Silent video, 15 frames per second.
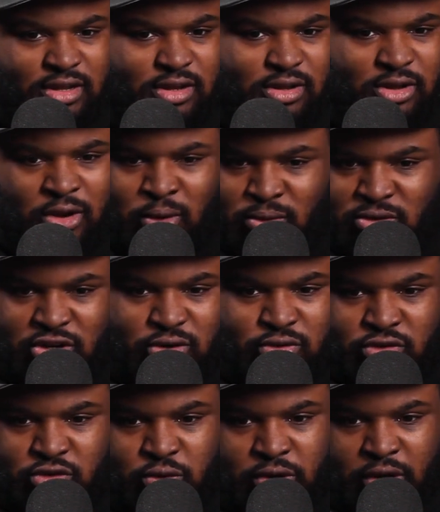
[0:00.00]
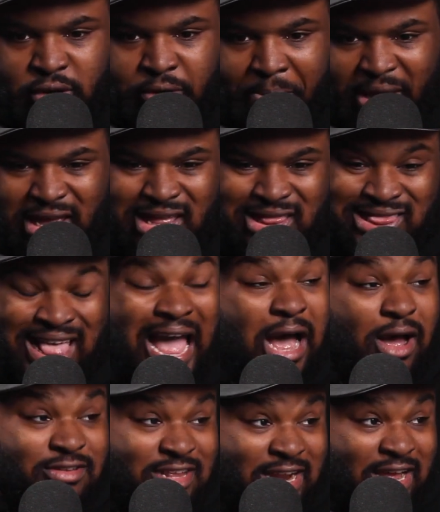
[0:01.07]
go to no studio and pay
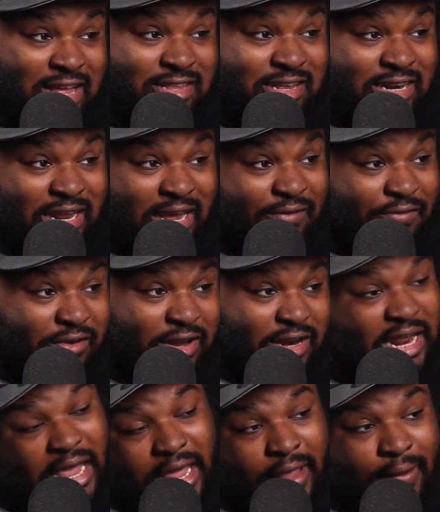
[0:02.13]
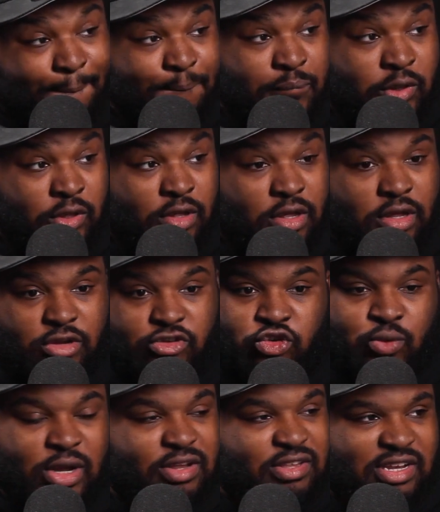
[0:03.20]
$1,000 a day for a day.
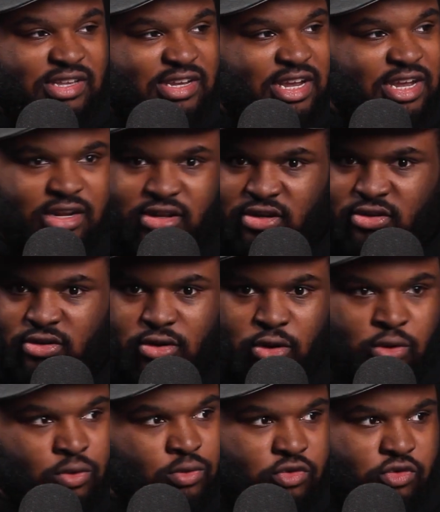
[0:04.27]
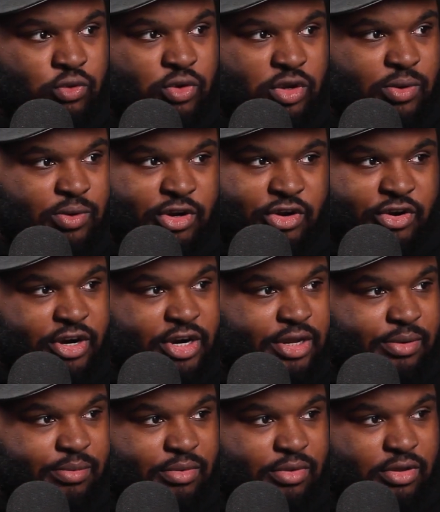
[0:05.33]
Joel Santana, own studio in the
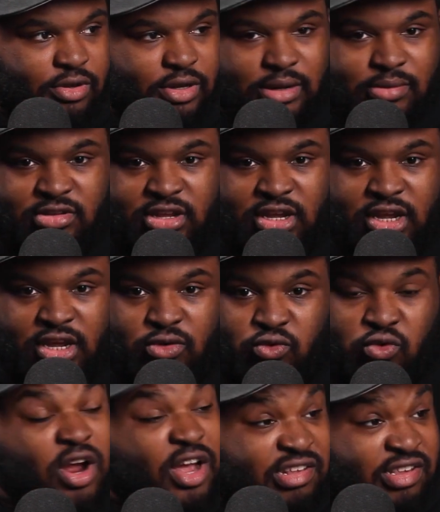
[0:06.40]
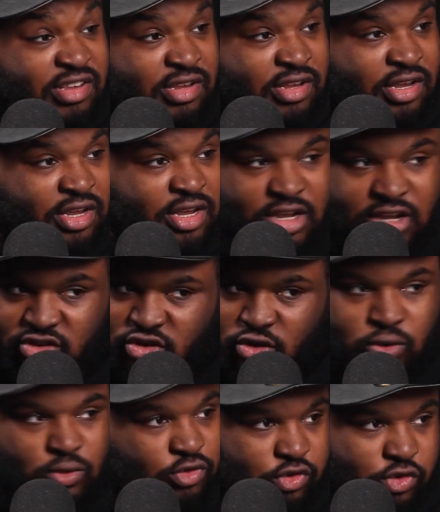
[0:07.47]
crib. You get what I'm saying? Russ, his
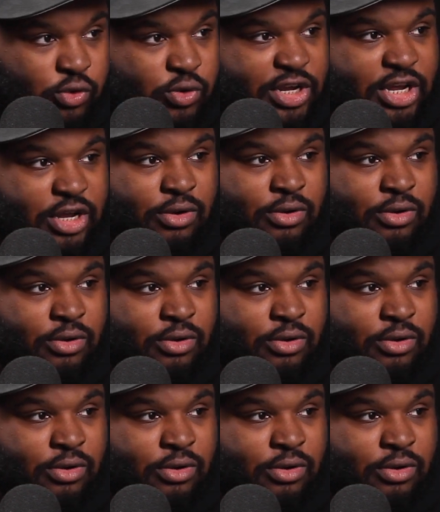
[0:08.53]
own studio.